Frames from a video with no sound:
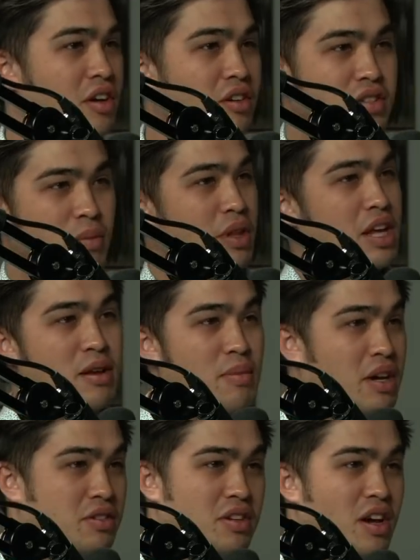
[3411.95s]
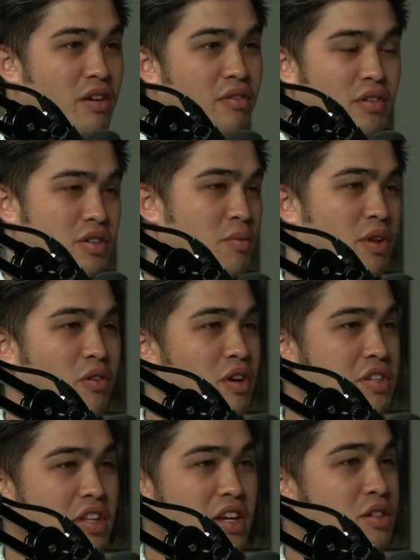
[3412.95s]
some of the email stuff or some of the
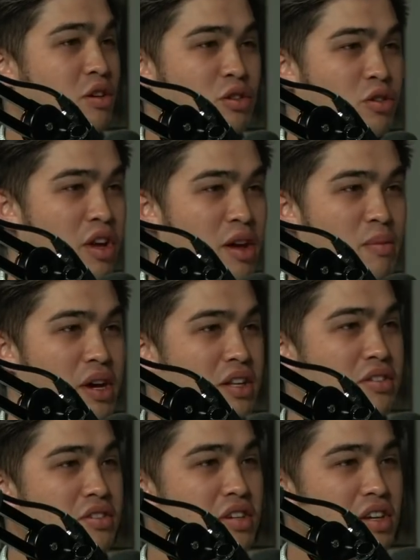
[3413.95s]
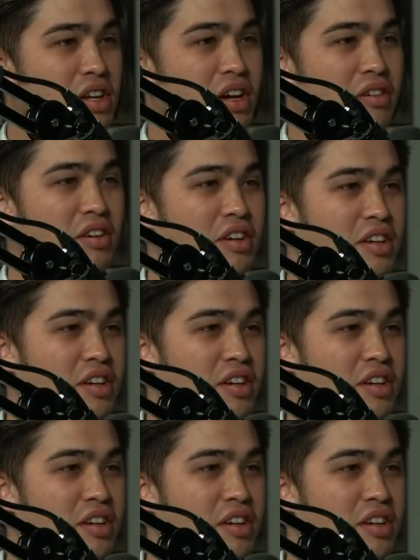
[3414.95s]
crazy like social campaigns you see, you know.